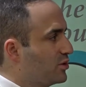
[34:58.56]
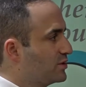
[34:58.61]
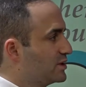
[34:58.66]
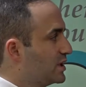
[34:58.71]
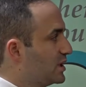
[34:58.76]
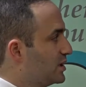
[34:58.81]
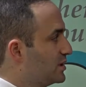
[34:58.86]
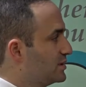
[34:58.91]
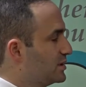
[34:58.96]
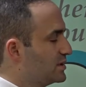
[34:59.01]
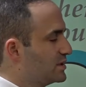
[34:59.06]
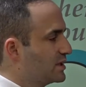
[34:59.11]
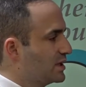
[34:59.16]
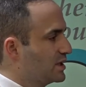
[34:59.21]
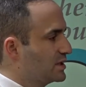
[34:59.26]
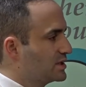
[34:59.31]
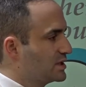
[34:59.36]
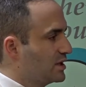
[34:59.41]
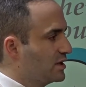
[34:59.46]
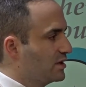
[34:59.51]
Um, with
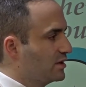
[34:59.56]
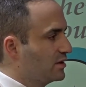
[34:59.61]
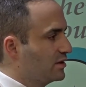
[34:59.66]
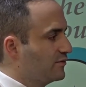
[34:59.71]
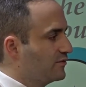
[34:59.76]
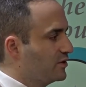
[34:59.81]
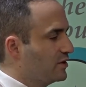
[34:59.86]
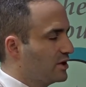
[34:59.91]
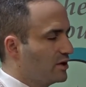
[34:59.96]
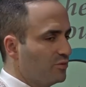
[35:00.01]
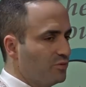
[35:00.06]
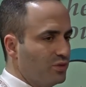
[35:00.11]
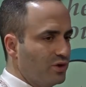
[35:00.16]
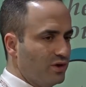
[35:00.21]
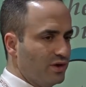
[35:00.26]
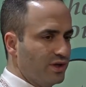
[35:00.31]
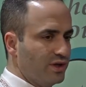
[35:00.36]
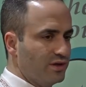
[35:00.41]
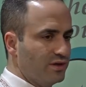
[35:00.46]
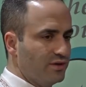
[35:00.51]
protons, it's like
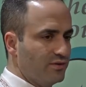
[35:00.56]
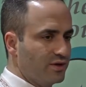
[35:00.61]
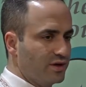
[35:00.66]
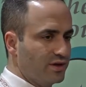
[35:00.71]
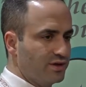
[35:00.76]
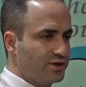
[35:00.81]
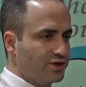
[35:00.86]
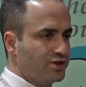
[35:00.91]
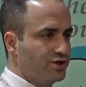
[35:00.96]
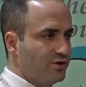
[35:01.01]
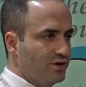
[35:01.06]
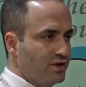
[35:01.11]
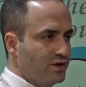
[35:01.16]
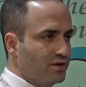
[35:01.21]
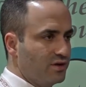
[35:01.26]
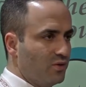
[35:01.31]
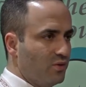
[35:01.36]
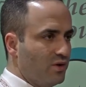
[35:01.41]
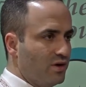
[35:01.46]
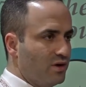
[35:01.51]
saying if you had a bullet and you
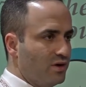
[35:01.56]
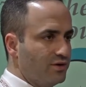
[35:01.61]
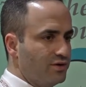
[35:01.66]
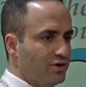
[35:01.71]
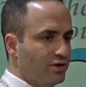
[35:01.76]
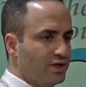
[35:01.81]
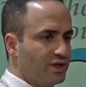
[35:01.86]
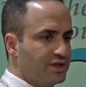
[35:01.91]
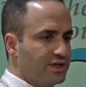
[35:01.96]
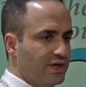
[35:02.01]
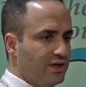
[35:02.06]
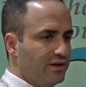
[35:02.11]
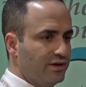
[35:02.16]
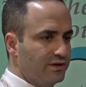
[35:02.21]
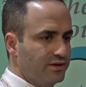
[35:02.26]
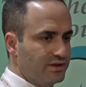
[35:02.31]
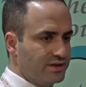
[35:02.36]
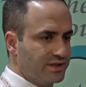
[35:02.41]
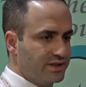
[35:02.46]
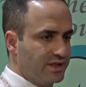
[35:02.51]
wanted to shoot it at the wall
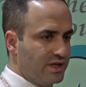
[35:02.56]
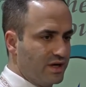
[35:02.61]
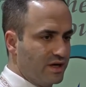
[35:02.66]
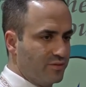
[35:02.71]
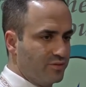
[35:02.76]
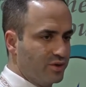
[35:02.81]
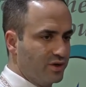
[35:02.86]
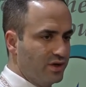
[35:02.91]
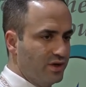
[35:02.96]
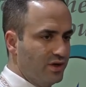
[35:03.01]
and you could tell it to